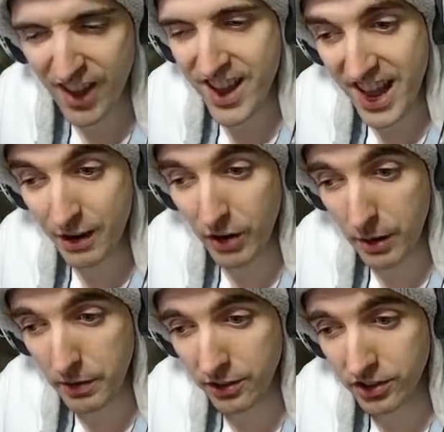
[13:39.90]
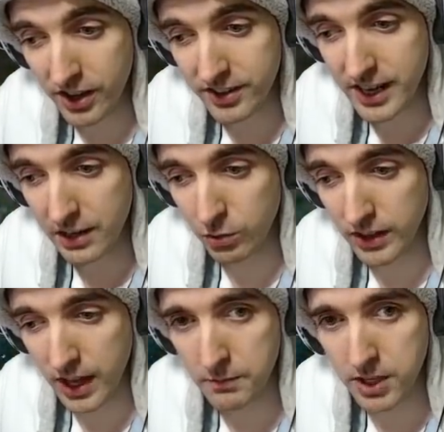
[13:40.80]
Anyway, what I was gonna say is we
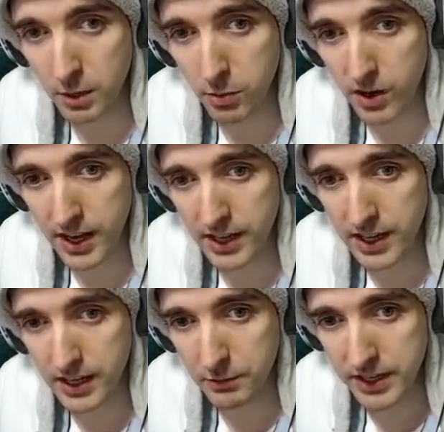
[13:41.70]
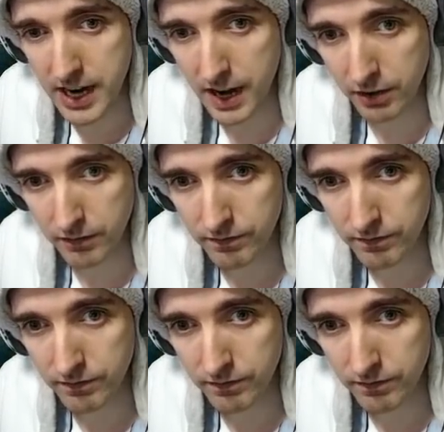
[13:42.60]
let him teleport in and then we dive him.